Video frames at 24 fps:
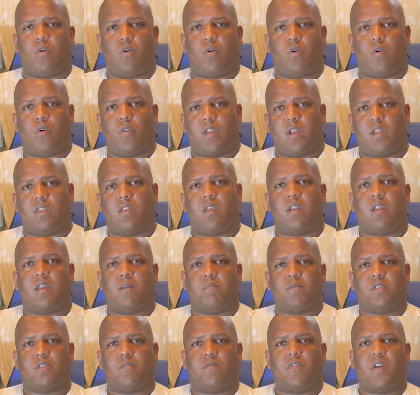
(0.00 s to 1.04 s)
all the
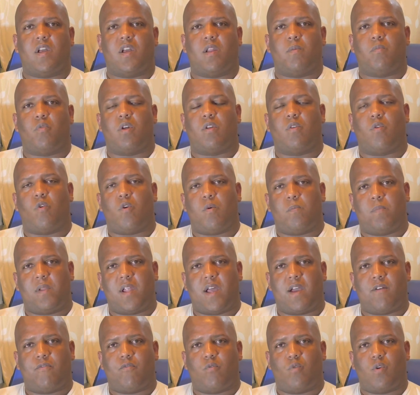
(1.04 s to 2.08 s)
name is available on all
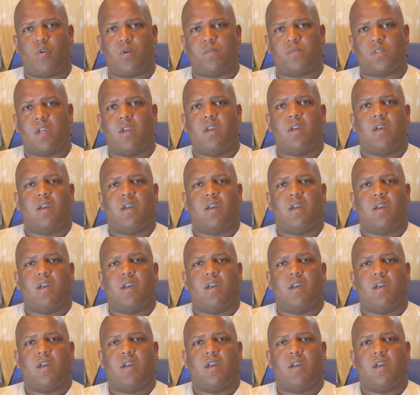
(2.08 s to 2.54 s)
platforms,